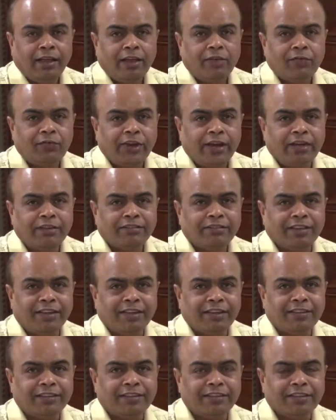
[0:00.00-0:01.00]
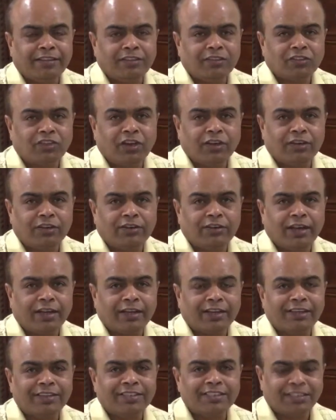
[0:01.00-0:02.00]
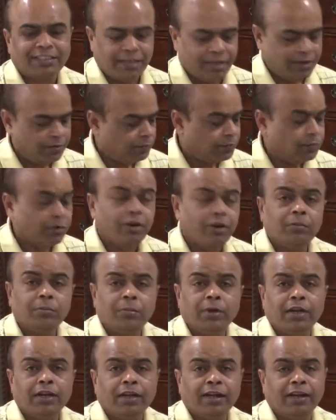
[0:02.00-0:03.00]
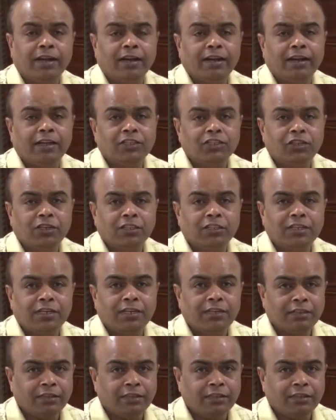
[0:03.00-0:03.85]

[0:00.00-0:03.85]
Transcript: Hey friends, this is Dr. Rakesh Shah from Atlanta, Georgia.